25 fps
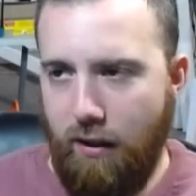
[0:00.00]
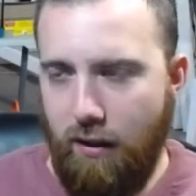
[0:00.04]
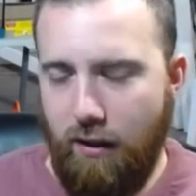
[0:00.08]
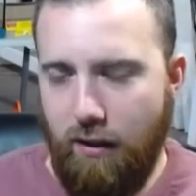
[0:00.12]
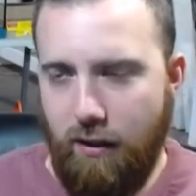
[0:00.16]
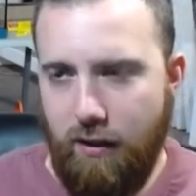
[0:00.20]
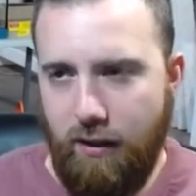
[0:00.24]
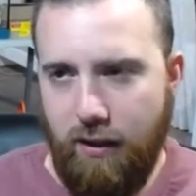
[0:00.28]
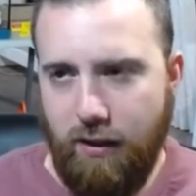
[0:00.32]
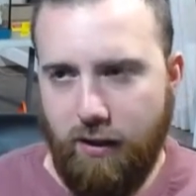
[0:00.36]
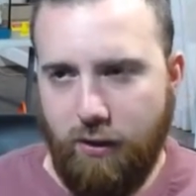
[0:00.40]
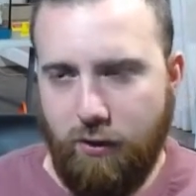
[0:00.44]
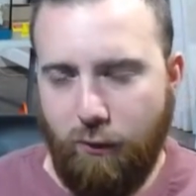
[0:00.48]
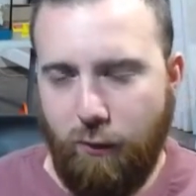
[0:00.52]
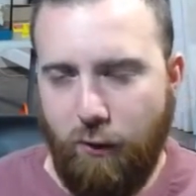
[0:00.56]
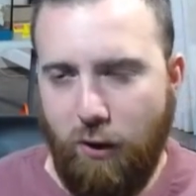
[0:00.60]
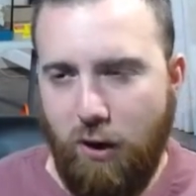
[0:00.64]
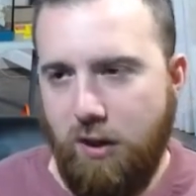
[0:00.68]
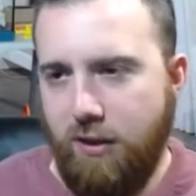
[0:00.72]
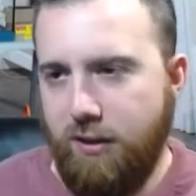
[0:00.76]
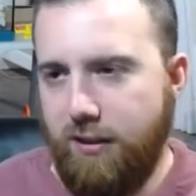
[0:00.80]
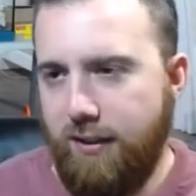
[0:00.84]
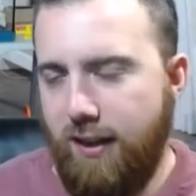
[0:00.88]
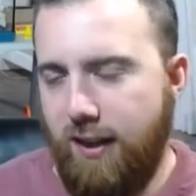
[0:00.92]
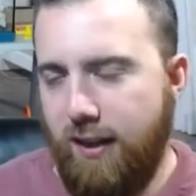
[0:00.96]
as
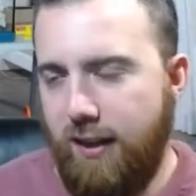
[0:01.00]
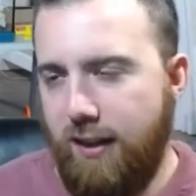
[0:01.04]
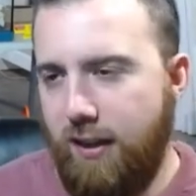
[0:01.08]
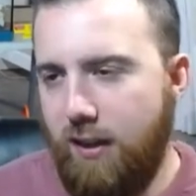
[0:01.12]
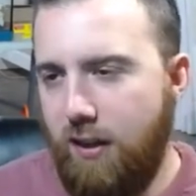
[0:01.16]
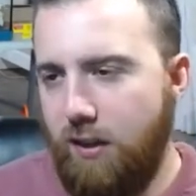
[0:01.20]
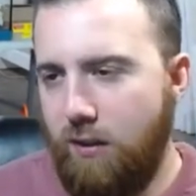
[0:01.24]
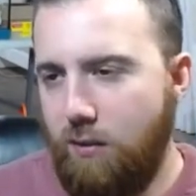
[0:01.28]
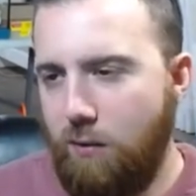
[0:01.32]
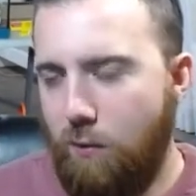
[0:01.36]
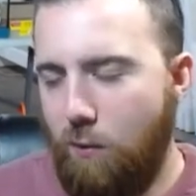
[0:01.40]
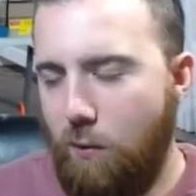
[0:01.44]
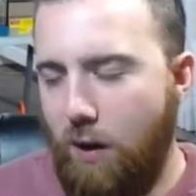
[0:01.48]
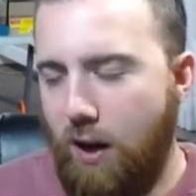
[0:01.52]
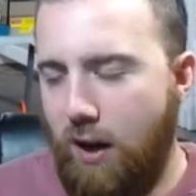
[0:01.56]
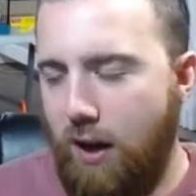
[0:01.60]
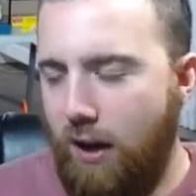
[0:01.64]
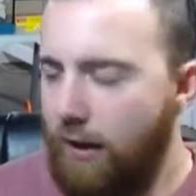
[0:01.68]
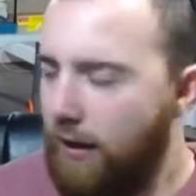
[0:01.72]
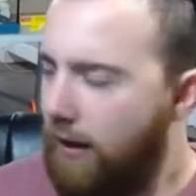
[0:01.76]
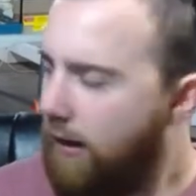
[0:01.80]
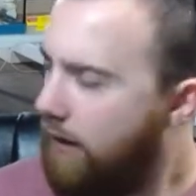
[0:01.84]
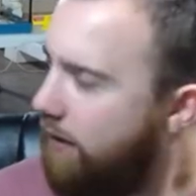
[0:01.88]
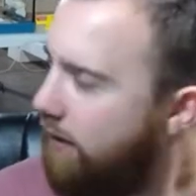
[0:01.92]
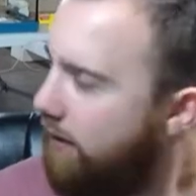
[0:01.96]
far as getting it in the
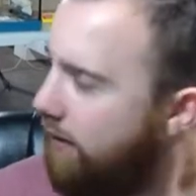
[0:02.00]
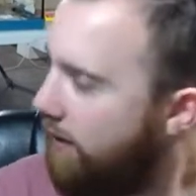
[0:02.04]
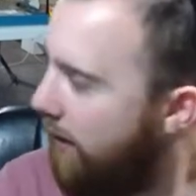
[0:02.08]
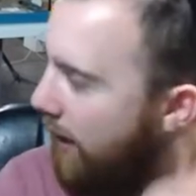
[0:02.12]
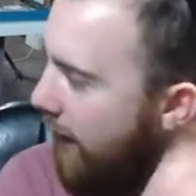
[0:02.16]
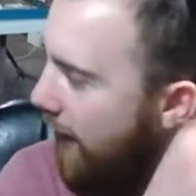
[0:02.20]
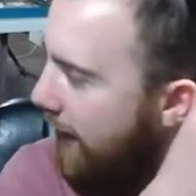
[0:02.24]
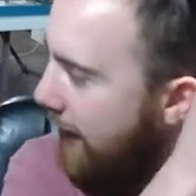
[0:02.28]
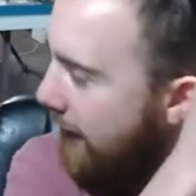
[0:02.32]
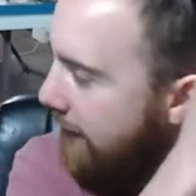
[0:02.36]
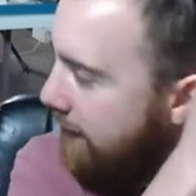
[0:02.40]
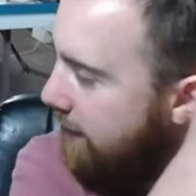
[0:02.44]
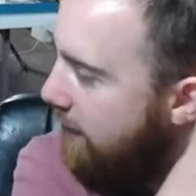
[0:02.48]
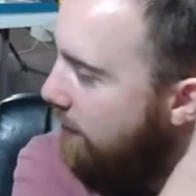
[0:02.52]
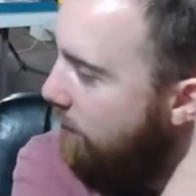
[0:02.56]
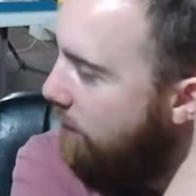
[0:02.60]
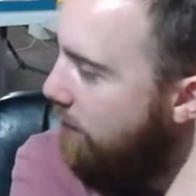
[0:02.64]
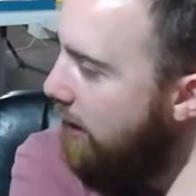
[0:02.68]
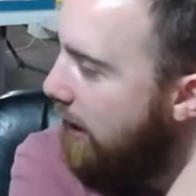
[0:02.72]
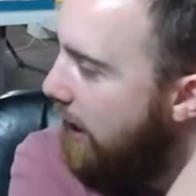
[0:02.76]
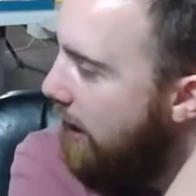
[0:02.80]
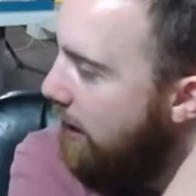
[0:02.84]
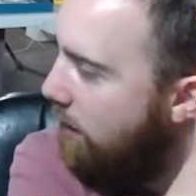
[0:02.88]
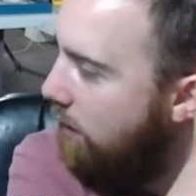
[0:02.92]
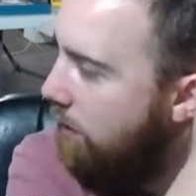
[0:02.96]
wild, I, I guess they would
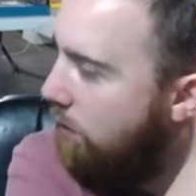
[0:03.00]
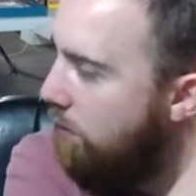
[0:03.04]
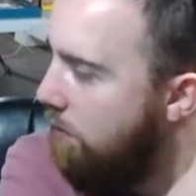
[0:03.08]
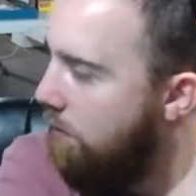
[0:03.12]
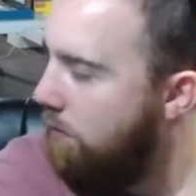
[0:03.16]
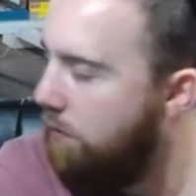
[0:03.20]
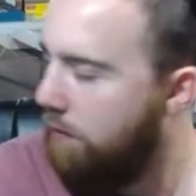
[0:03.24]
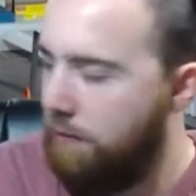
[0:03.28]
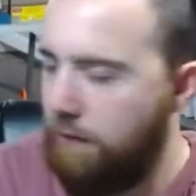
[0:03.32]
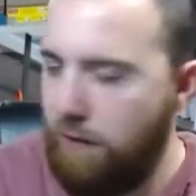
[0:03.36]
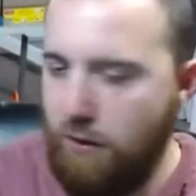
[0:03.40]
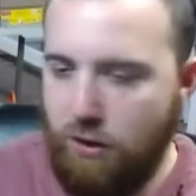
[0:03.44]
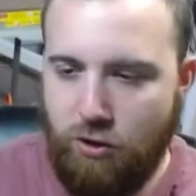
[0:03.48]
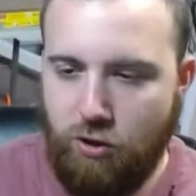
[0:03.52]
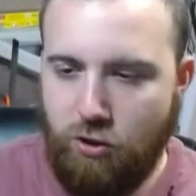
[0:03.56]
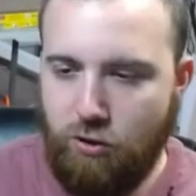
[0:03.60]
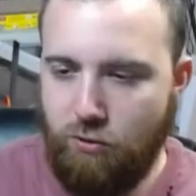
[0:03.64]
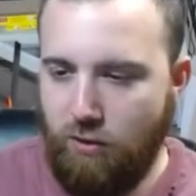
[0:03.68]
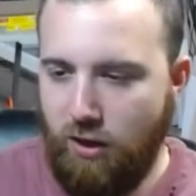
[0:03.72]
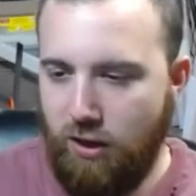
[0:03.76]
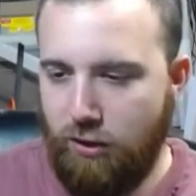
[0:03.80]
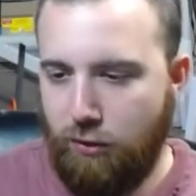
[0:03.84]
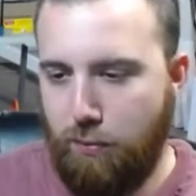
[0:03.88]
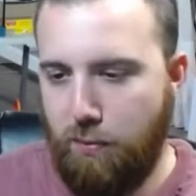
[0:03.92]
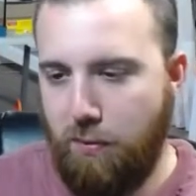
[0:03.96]
get it through fish
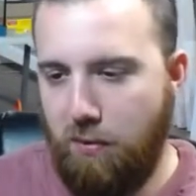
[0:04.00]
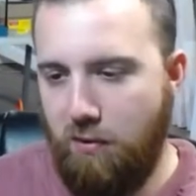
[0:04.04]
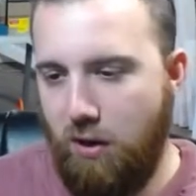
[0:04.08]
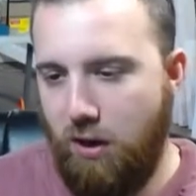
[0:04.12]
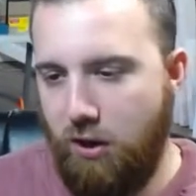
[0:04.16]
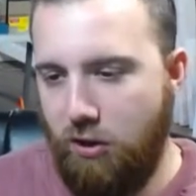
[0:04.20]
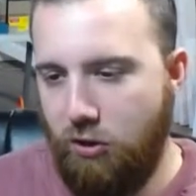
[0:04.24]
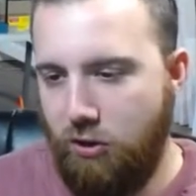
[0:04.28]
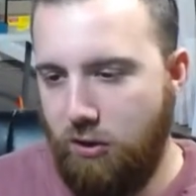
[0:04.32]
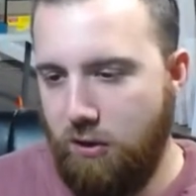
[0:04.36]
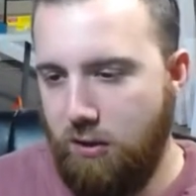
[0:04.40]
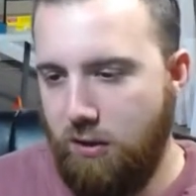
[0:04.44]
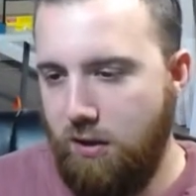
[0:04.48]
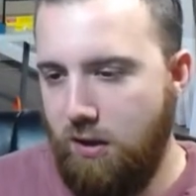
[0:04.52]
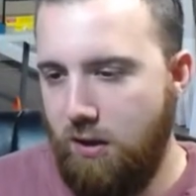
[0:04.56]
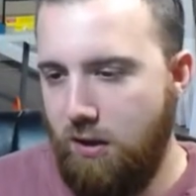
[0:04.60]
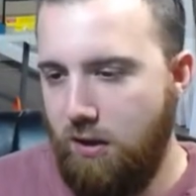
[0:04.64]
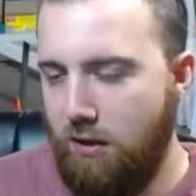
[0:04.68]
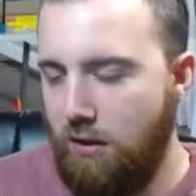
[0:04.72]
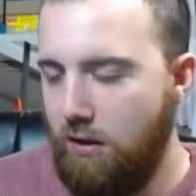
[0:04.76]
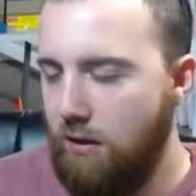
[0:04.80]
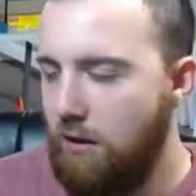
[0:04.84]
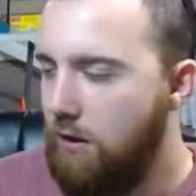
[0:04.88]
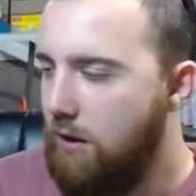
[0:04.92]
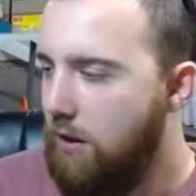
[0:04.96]
respiration
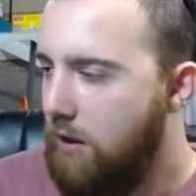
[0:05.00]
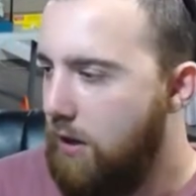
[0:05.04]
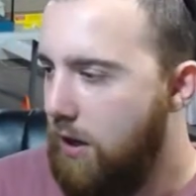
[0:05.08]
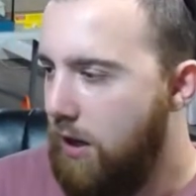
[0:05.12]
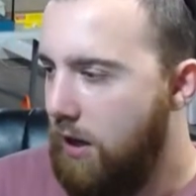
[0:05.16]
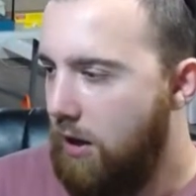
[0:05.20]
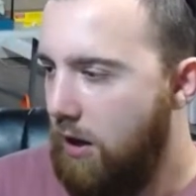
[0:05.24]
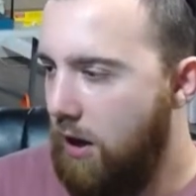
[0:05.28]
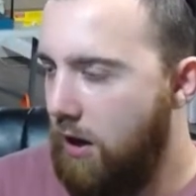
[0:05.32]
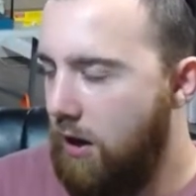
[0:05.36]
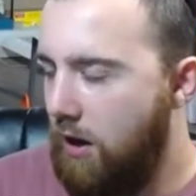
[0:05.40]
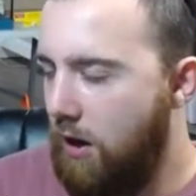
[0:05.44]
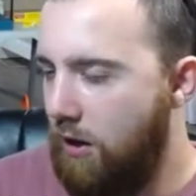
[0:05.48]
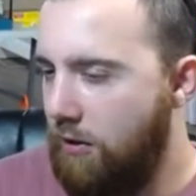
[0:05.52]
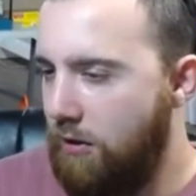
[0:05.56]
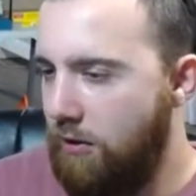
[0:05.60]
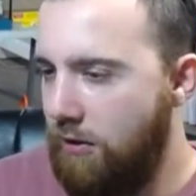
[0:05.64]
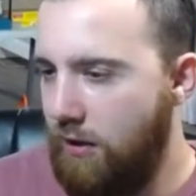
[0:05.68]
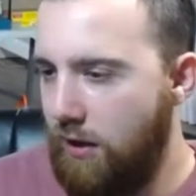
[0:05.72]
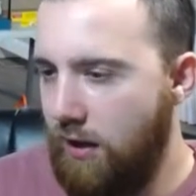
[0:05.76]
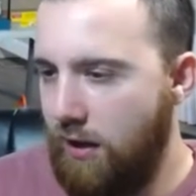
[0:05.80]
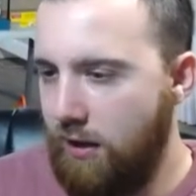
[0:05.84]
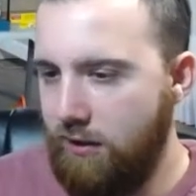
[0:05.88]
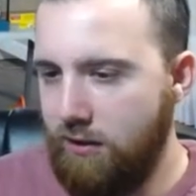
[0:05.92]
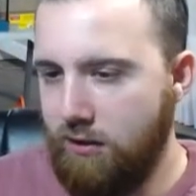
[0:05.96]
and and other
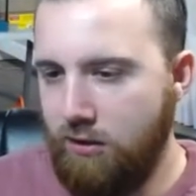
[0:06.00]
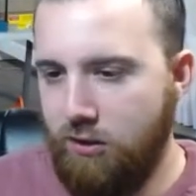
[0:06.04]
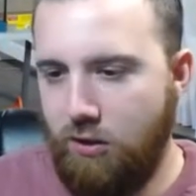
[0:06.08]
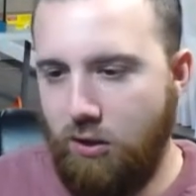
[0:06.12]
things.